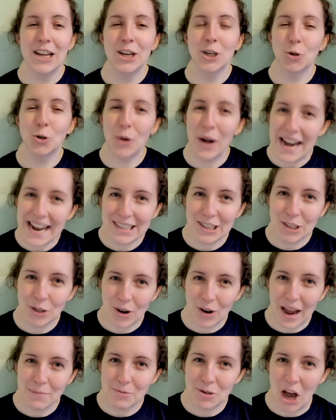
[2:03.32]

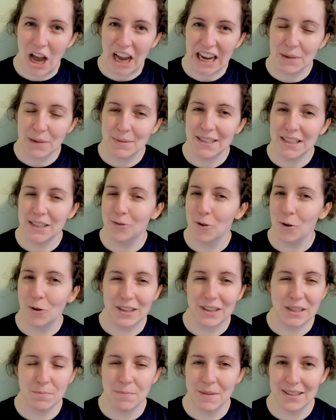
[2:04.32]
transcribe documents for
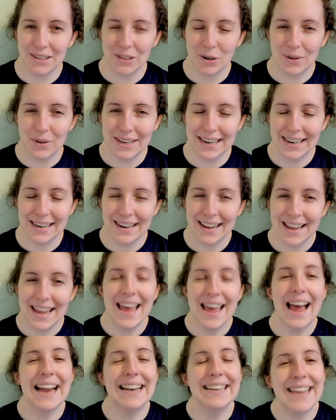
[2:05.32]
the Smithsonian,
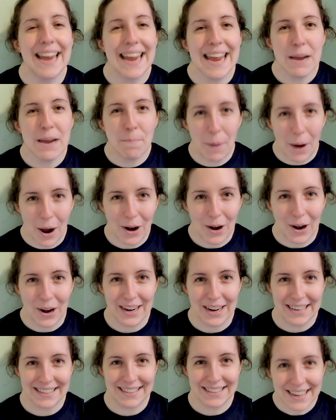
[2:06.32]
and take part
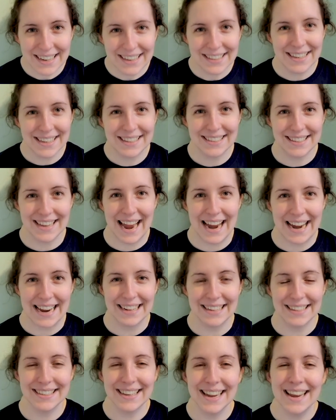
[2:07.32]
in citizen
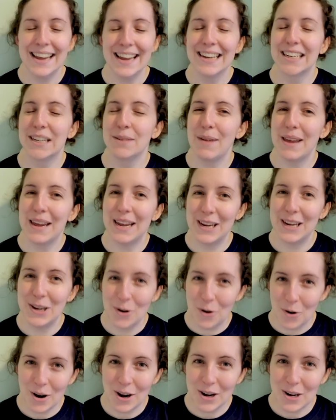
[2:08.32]
science to make
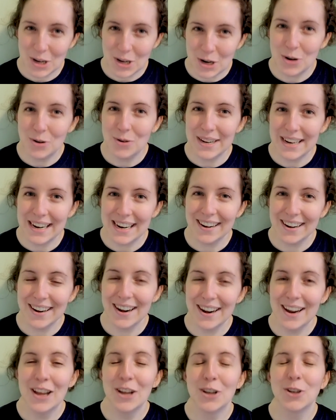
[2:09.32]
your new year
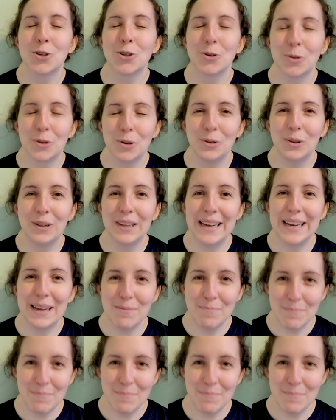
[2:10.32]
truly